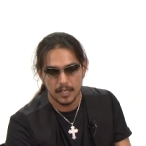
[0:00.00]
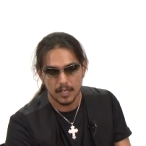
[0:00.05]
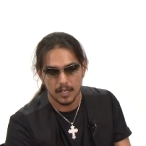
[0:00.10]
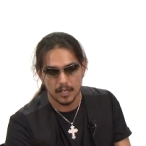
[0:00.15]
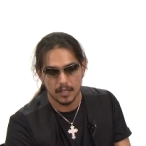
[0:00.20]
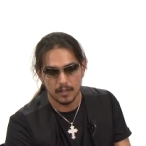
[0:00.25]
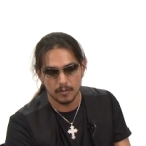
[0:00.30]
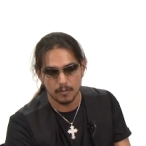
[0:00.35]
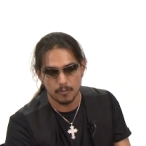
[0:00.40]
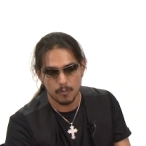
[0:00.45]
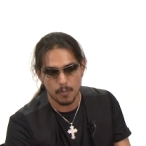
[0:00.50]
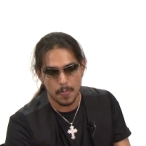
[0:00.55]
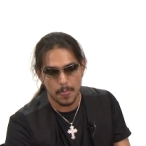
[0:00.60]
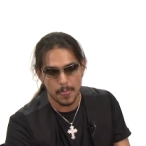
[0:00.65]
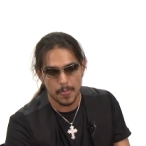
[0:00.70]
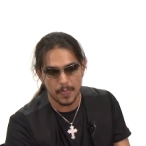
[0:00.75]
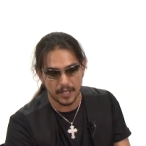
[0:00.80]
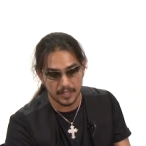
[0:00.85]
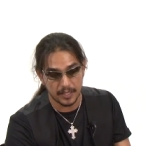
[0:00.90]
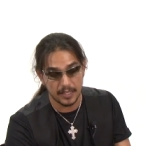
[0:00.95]
um,
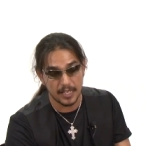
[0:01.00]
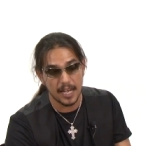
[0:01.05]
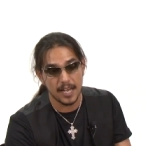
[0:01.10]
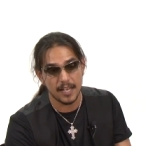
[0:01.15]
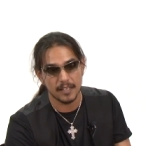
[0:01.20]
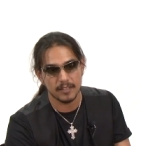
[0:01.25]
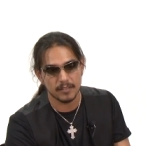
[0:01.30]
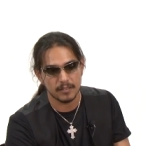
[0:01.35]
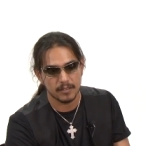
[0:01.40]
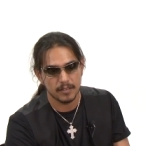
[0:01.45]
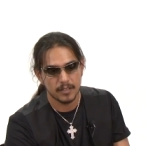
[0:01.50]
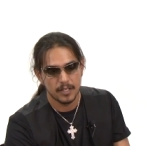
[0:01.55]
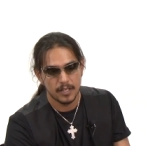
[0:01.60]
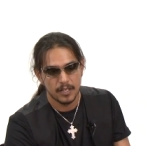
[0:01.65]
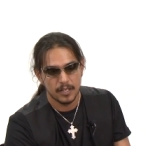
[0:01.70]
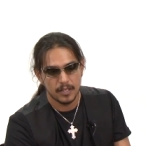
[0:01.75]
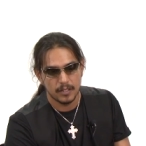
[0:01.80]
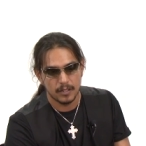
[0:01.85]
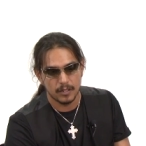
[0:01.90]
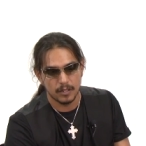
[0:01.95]
like he has,
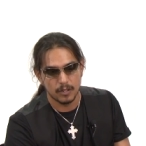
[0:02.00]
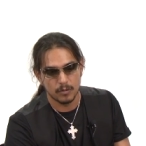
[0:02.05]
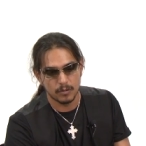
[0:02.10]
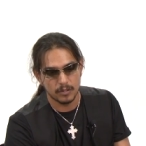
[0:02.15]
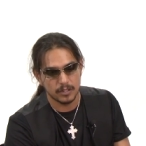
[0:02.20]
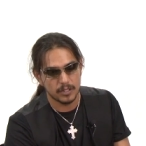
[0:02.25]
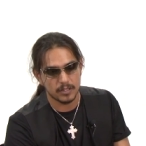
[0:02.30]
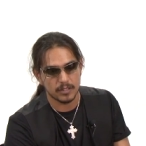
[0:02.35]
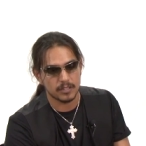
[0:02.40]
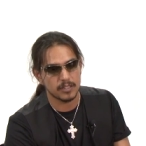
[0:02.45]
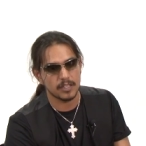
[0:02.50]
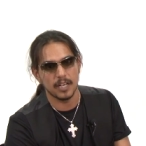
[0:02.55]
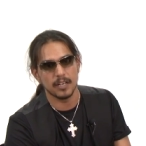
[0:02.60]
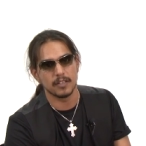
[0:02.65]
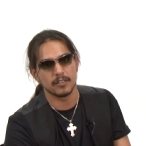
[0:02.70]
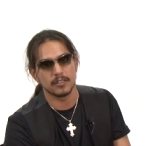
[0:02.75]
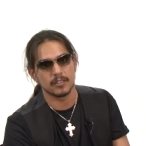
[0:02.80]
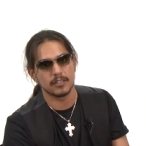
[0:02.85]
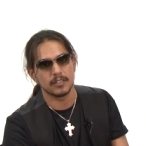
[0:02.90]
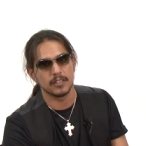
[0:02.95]
you know, just
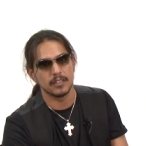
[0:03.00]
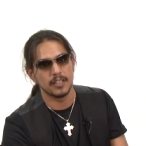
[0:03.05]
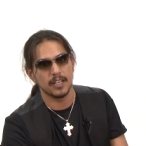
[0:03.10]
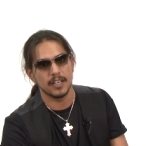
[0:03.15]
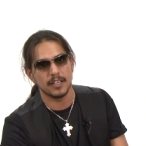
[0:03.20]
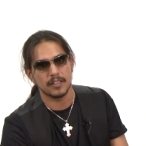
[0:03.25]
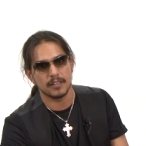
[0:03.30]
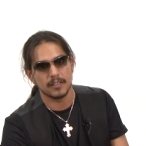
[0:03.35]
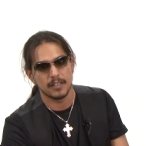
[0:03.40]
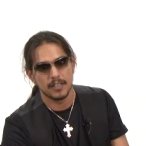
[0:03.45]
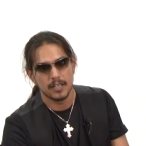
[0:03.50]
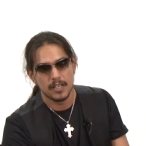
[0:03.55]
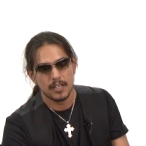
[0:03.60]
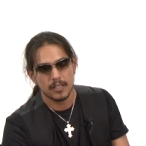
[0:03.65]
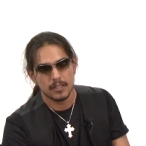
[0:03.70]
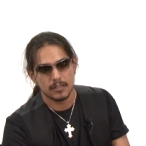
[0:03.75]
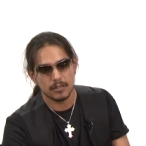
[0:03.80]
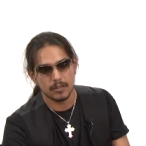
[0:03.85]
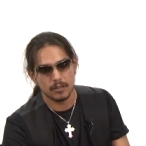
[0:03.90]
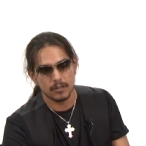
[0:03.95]
scares us to death.
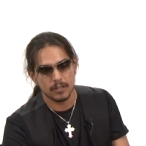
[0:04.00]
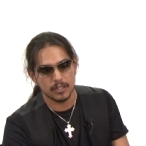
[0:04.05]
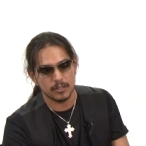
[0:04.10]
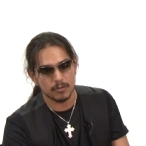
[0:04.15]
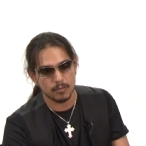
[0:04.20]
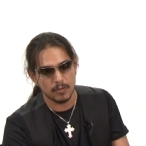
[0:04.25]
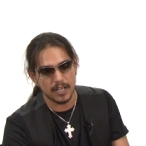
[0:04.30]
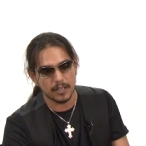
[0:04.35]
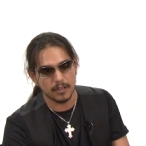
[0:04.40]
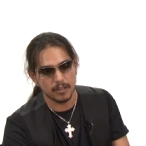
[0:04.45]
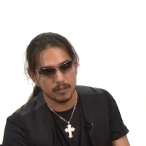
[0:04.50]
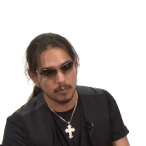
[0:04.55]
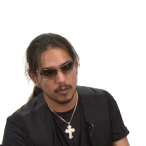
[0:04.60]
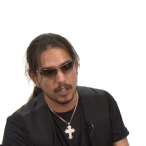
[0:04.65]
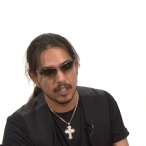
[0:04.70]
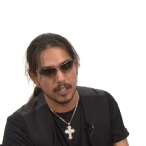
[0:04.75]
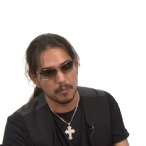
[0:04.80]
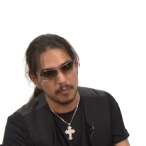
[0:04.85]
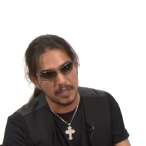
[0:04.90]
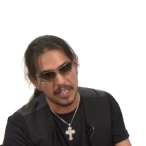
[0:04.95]
So this record
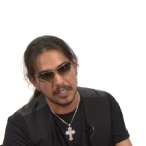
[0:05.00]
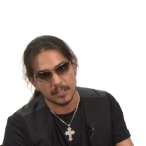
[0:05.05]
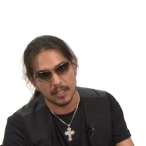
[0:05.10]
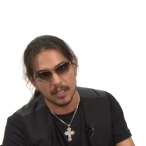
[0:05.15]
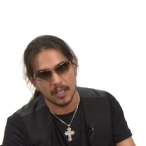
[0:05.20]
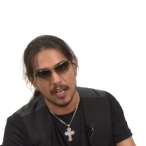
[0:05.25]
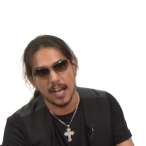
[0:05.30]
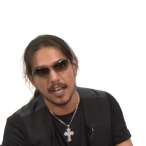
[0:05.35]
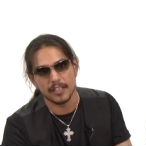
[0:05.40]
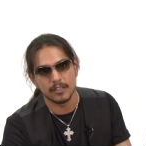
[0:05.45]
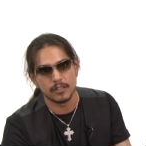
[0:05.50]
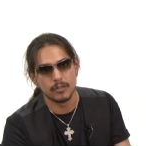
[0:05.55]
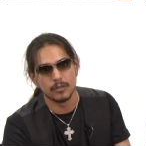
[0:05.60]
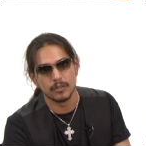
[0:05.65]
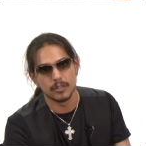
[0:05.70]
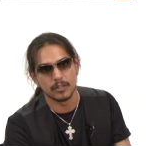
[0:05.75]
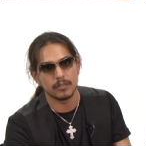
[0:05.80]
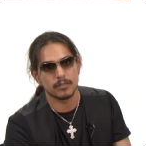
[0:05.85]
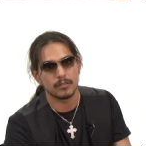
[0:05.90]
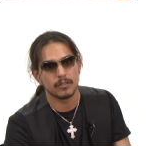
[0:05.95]
really means a lot
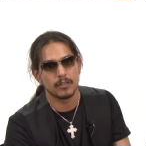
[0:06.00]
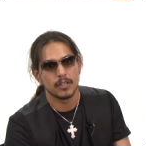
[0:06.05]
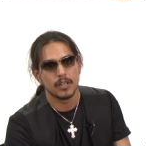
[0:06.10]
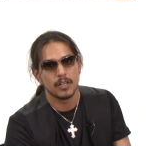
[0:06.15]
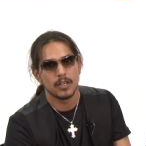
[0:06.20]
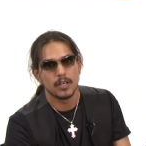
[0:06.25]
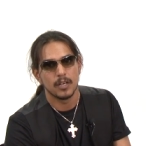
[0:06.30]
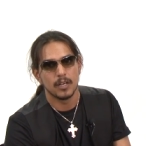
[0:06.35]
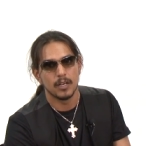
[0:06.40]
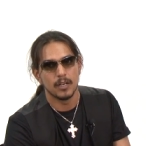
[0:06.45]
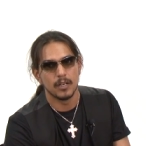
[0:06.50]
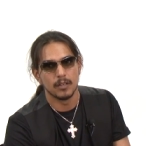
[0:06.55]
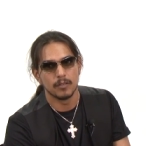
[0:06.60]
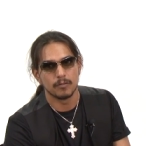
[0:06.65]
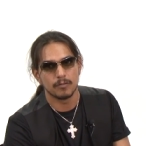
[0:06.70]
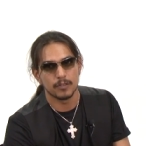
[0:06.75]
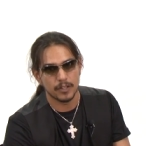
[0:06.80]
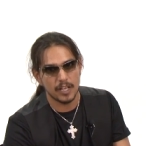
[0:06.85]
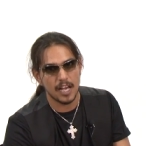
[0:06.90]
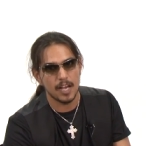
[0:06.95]
to us. Uh,
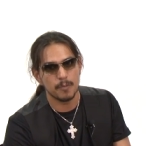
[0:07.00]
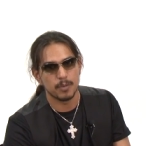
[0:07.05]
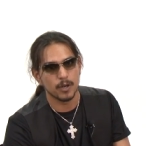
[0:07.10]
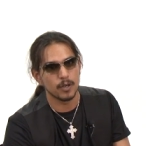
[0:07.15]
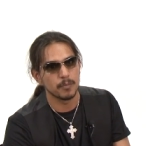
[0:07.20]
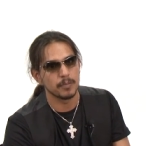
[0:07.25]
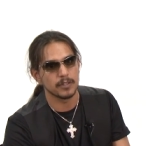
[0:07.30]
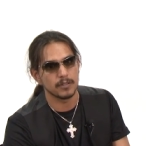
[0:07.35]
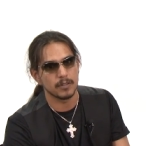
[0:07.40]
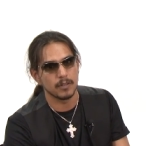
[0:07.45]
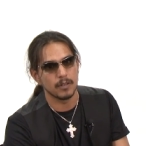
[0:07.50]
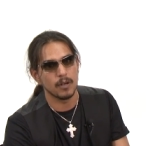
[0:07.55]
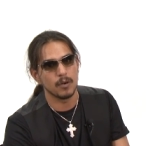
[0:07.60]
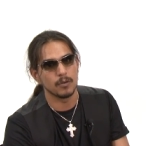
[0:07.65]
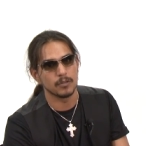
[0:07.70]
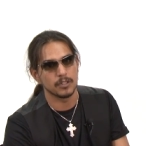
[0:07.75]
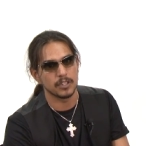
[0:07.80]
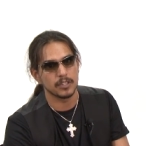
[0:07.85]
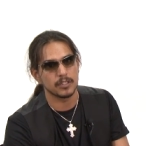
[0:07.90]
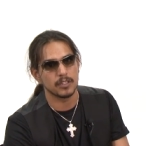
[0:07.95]
for that purpose
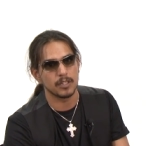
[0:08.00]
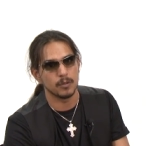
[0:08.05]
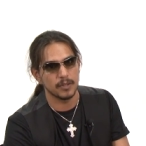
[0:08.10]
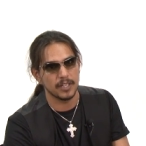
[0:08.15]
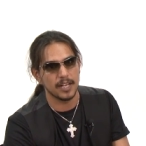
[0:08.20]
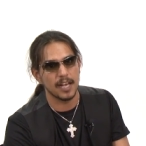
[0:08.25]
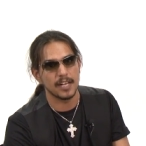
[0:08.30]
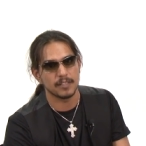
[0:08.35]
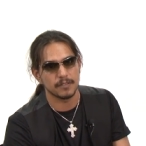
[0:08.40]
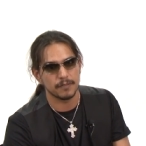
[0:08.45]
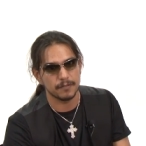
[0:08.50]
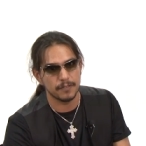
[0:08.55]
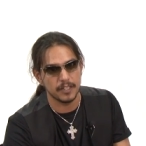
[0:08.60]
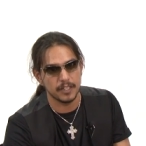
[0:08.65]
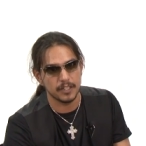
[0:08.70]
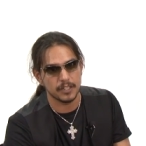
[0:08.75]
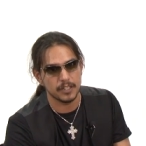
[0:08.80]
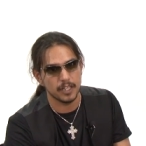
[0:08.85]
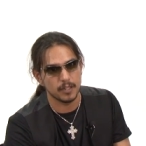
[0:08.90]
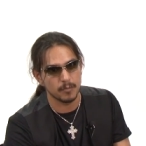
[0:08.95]
alone, just that we got to
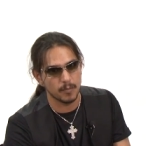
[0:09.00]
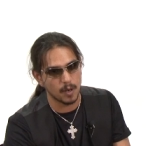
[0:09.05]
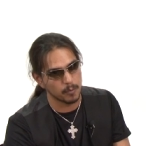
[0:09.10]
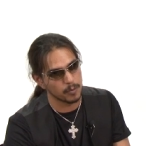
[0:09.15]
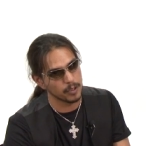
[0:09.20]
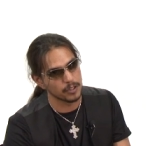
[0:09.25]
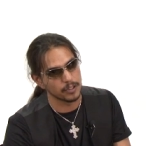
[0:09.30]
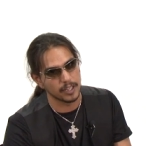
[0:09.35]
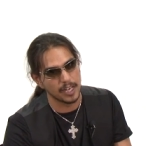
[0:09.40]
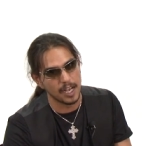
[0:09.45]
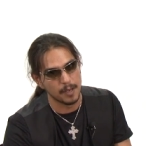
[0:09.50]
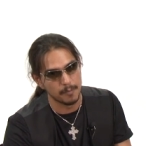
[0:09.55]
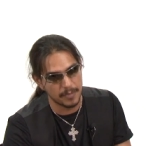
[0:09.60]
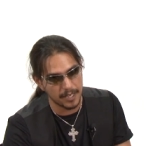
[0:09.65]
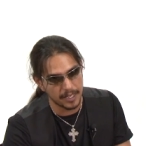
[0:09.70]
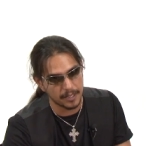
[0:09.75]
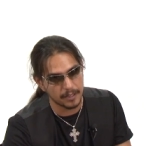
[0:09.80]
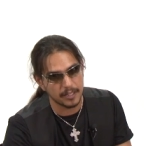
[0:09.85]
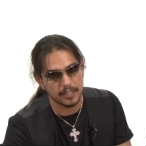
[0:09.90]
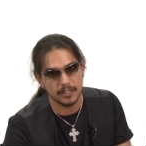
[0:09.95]
finish it, and my brother got
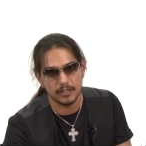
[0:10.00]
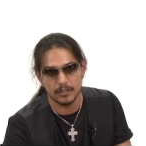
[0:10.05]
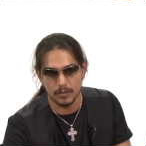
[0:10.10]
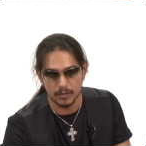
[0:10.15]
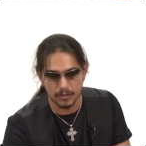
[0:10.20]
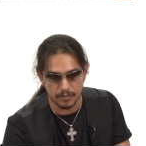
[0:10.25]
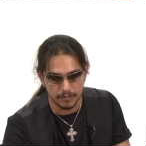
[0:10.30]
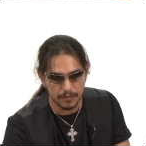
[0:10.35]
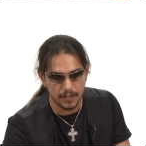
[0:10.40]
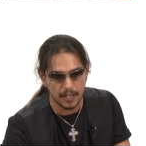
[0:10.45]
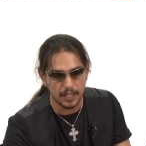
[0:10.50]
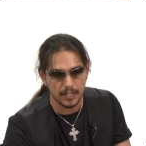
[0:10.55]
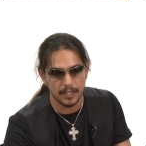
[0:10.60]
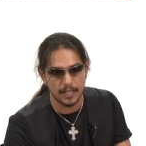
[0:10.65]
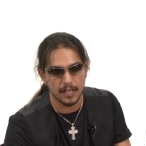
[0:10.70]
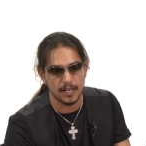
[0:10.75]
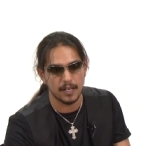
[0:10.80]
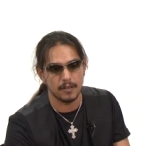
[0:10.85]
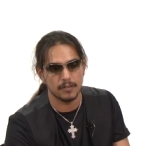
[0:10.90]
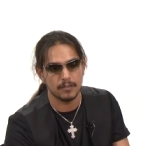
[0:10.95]
better. He's doing fine
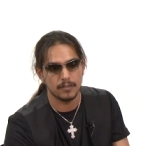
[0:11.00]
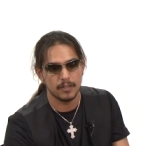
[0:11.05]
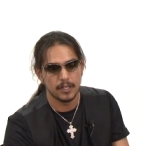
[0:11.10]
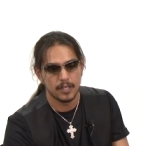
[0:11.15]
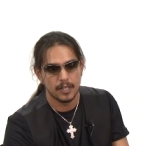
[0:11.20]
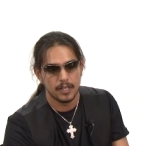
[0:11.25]
now.